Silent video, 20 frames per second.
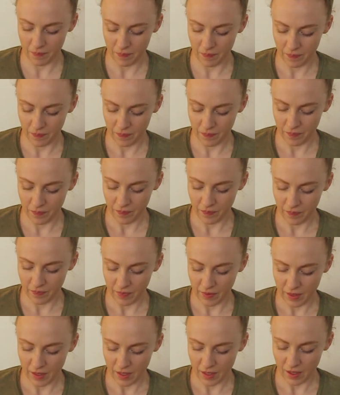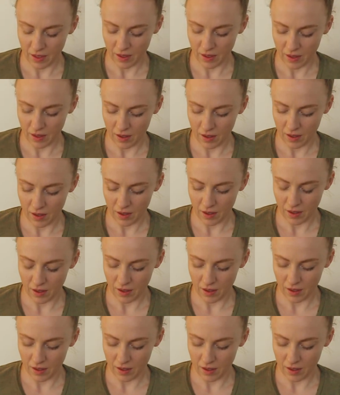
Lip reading: Nobody speaks.